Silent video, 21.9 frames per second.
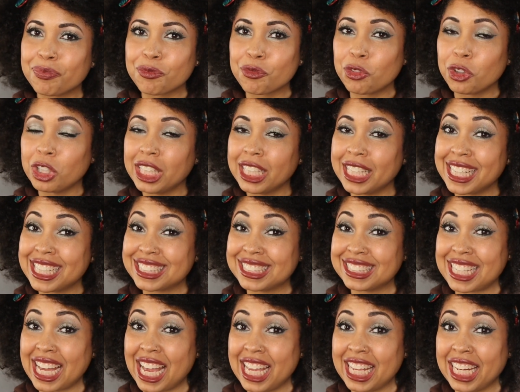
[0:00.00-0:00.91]
really
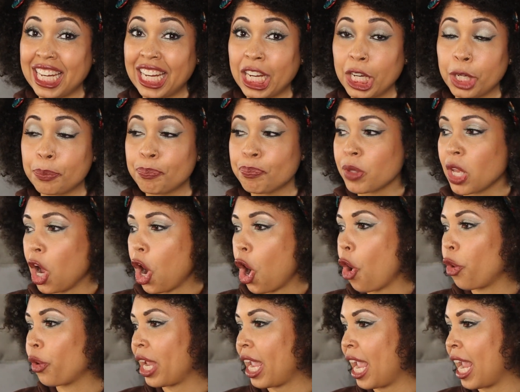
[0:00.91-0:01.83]
exciting.
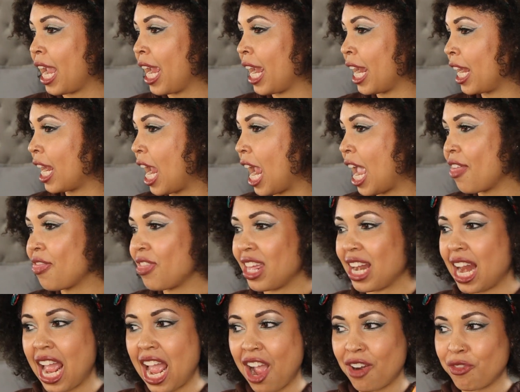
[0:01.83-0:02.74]
Okay, and then
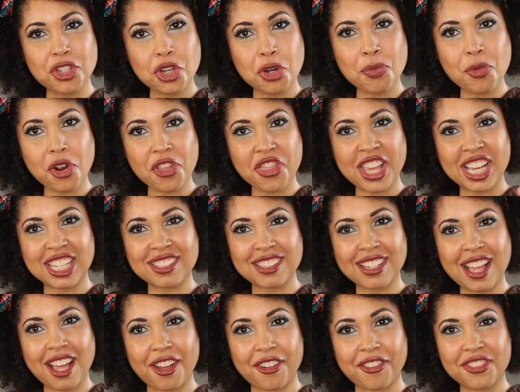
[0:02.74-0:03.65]
I have 2 more things
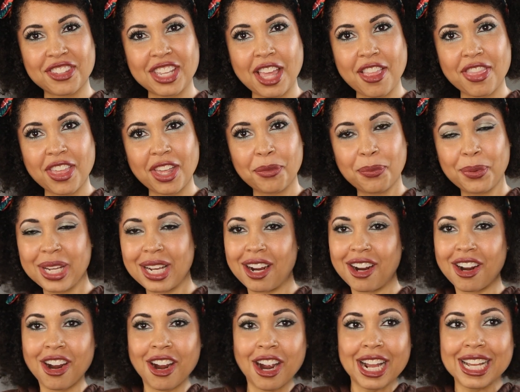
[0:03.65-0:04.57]
left, and then we
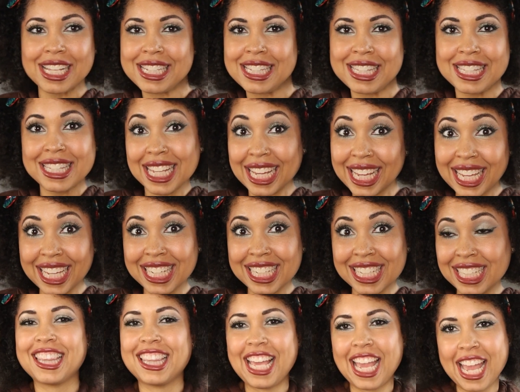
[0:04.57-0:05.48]
are done.
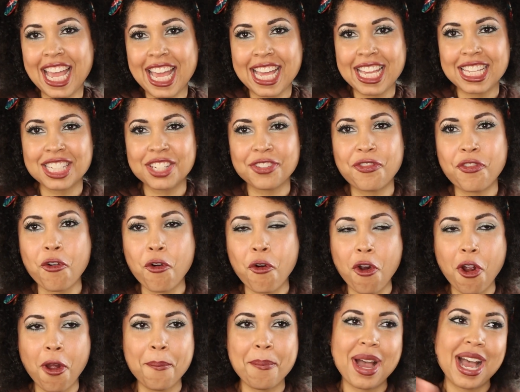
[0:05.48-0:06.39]
Last
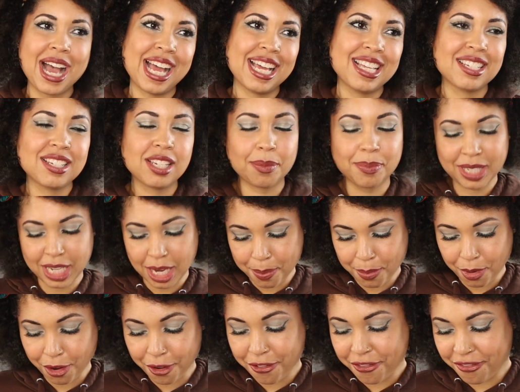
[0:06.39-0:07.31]
for my
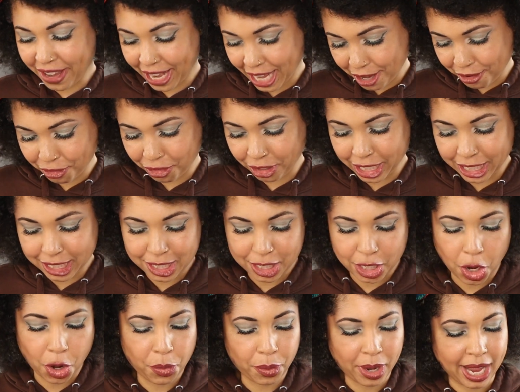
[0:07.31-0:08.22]
September favorites.
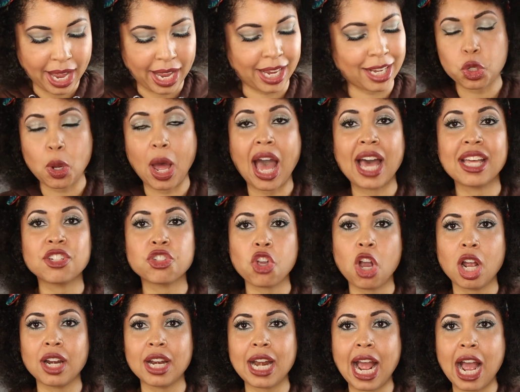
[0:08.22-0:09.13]
Okay, so I
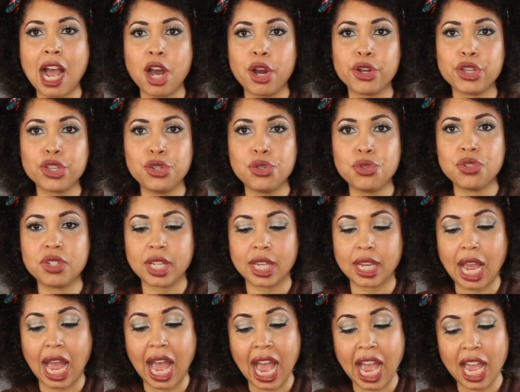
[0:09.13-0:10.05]
started out
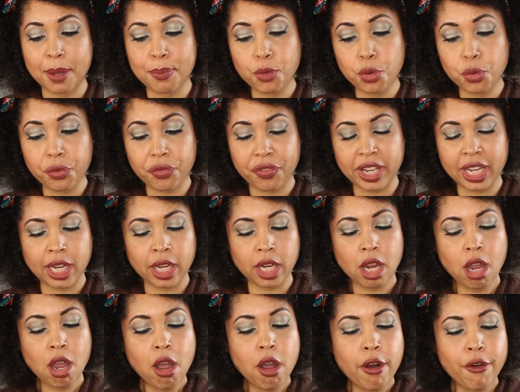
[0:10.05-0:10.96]
using
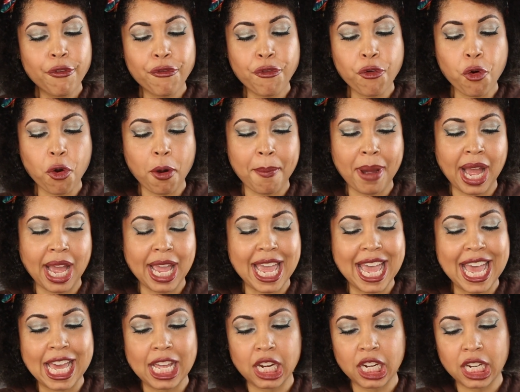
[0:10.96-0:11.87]
iMovie for my
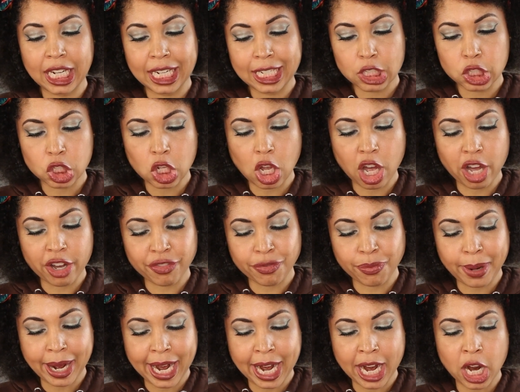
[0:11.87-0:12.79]
editing
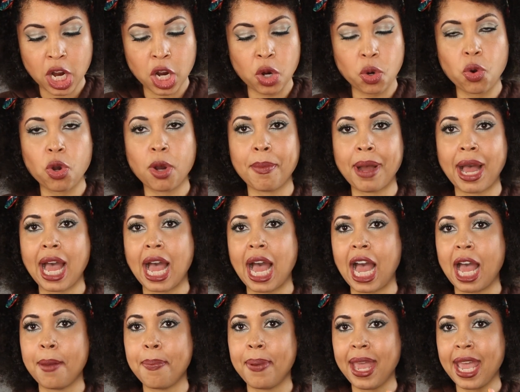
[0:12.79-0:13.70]
software on
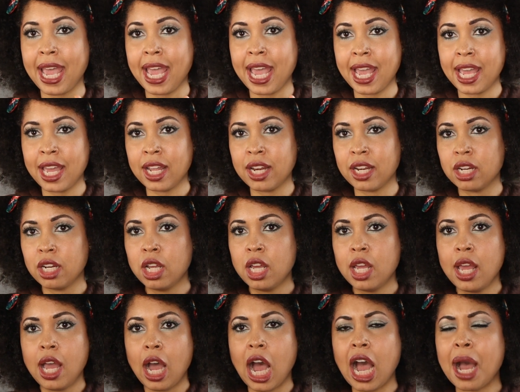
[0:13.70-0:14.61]
my iPad.
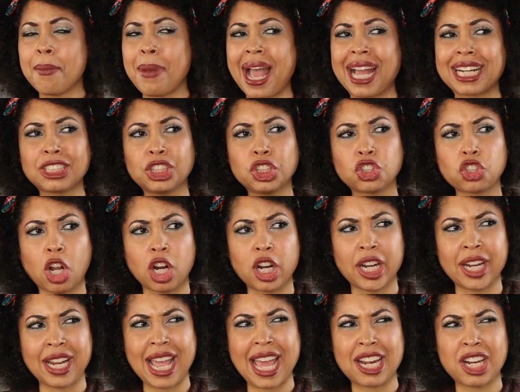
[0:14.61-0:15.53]
I actually
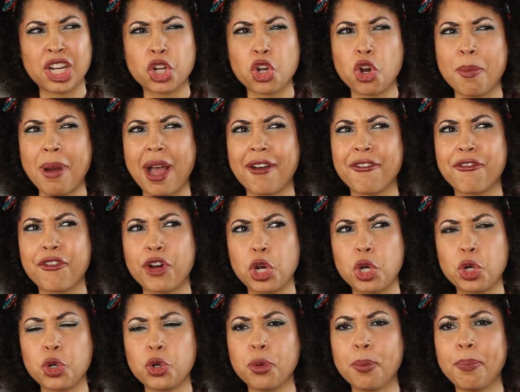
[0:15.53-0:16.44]
started editing on my
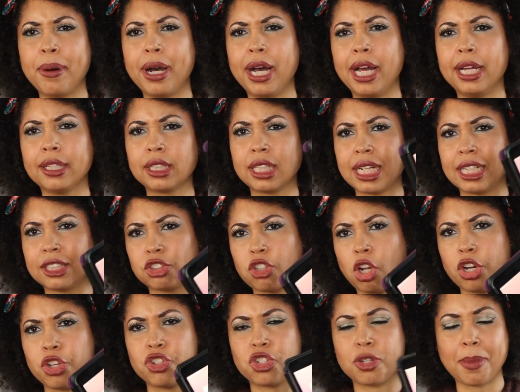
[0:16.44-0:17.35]
phone, but then I
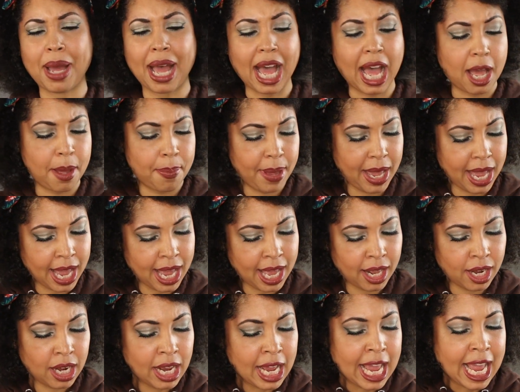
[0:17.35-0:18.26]
started using my
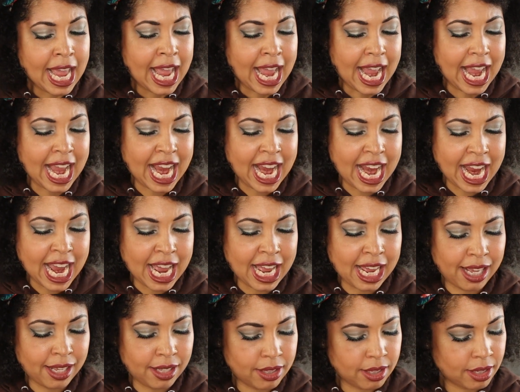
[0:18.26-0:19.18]
iPad,
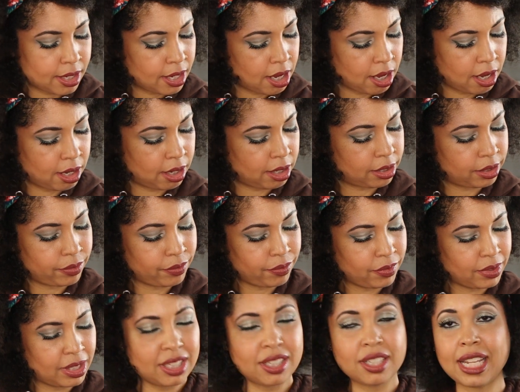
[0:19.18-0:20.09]
and
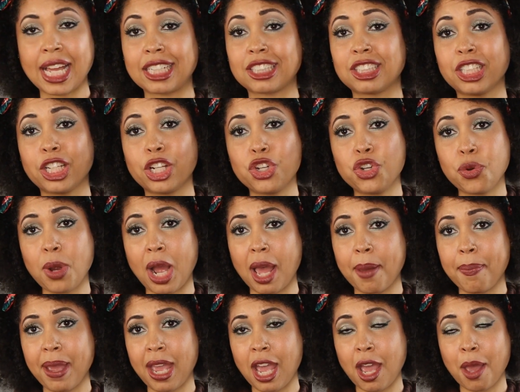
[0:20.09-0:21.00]
this is actually a new
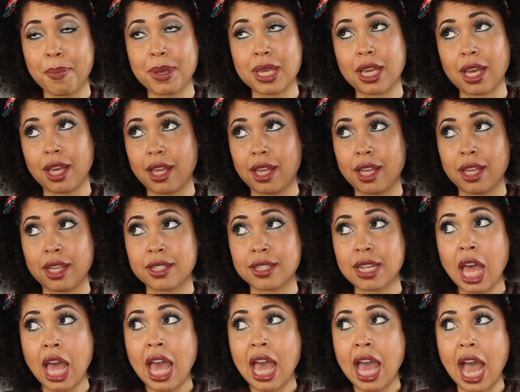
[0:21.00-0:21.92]
iPad because
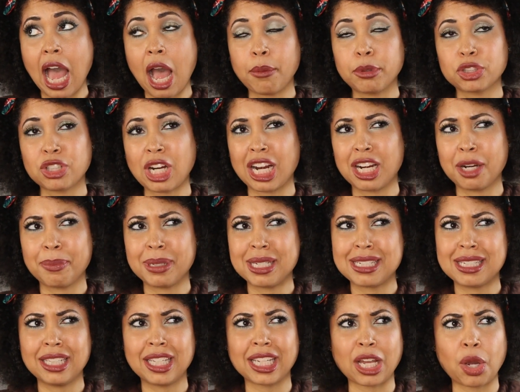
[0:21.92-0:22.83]
I was trying to be
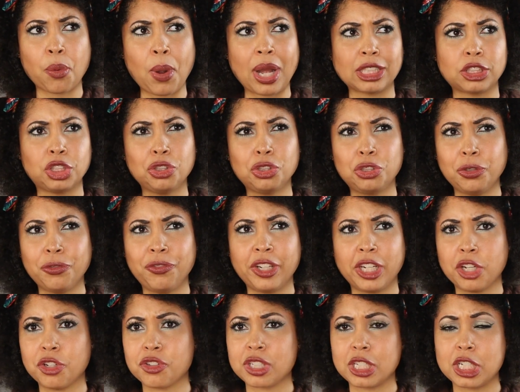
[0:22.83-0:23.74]
slick and watch YouTube
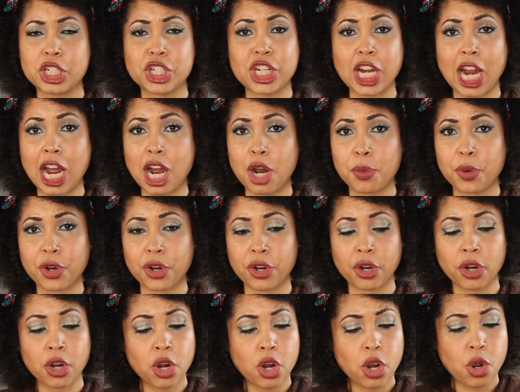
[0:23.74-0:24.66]
videos in the
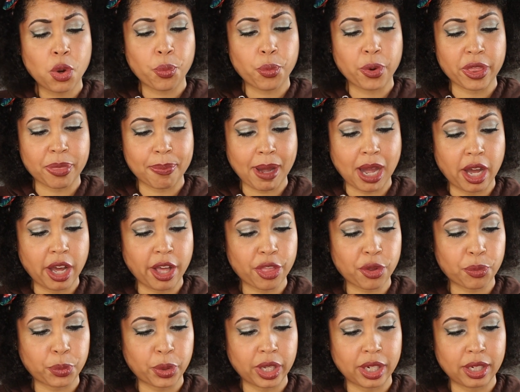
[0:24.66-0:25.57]
shower with my
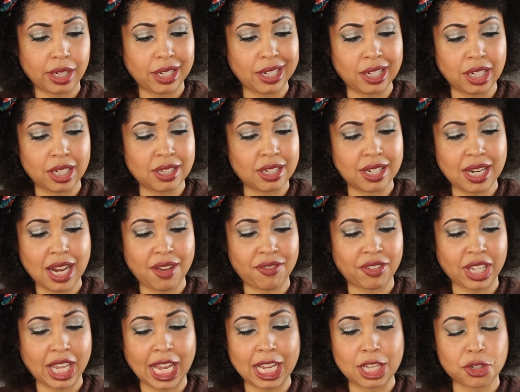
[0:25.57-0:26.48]
other one, and it didn't have
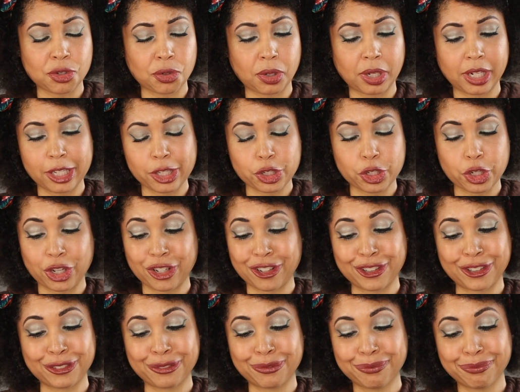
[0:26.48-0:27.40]
a case on it,
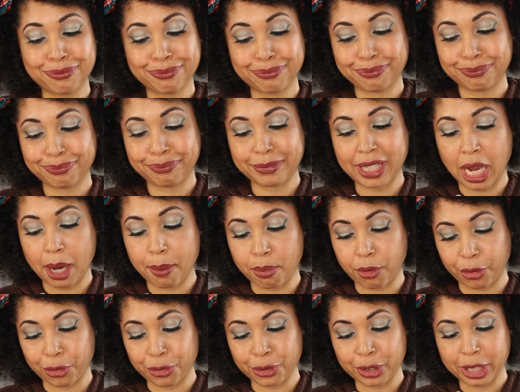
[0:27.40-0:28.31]
so that
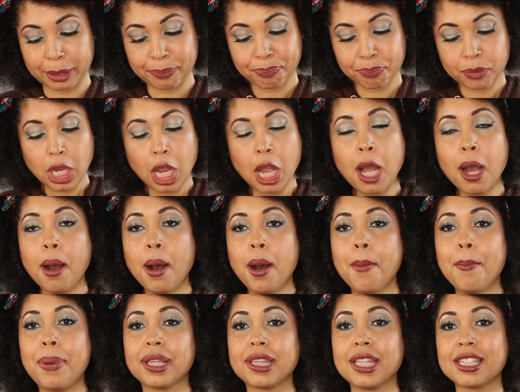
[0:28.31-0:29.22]
broke.
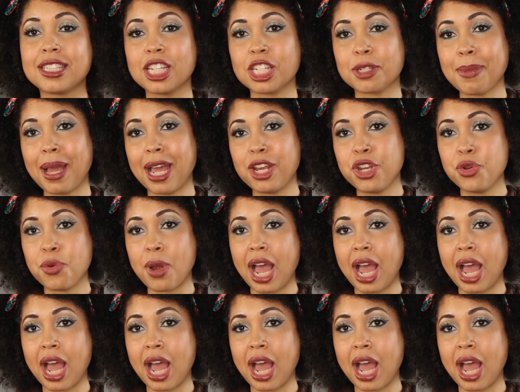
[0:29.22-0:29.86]
But this is my new